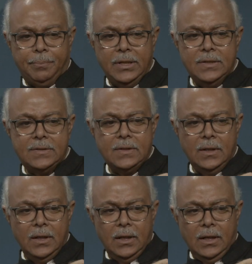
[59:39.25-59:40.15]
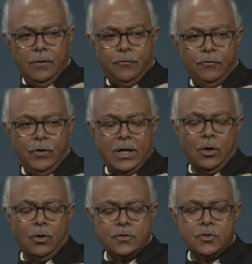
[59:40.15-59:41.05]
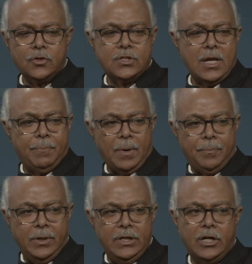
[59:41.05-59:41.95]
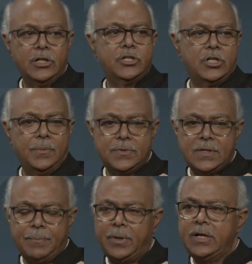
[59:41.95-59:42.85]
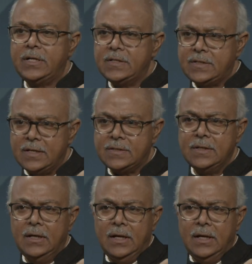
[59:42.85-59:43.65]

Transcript: is if we can also step up internships, apprentices,